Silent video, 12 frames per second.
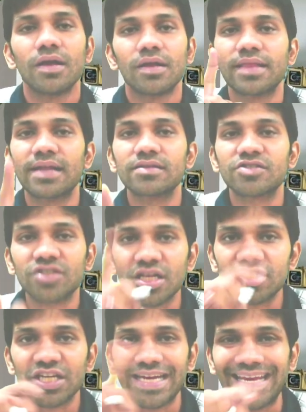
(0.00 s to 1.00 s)
then such
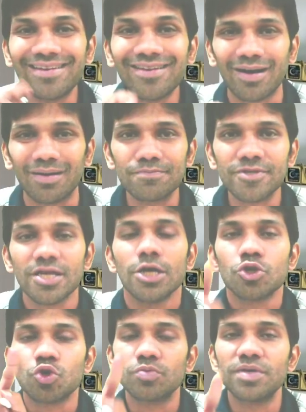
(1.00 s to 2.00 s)
incomes
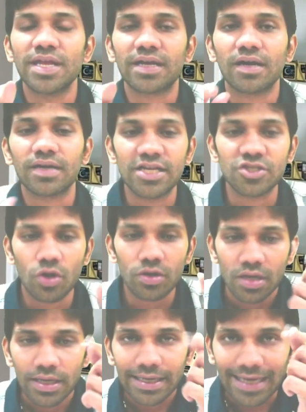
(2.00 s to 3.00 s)
should be recognized on
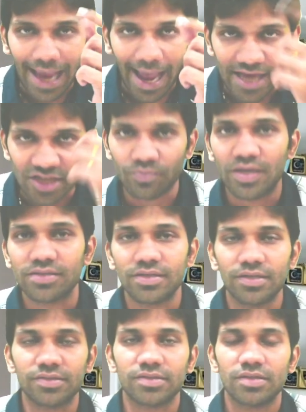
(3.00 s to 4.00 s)
cash
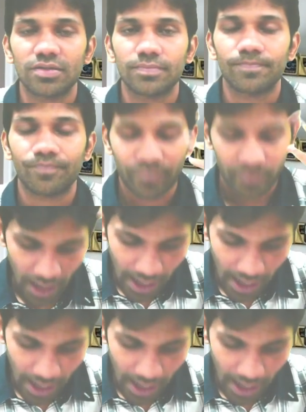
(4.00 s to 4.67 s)
basis. I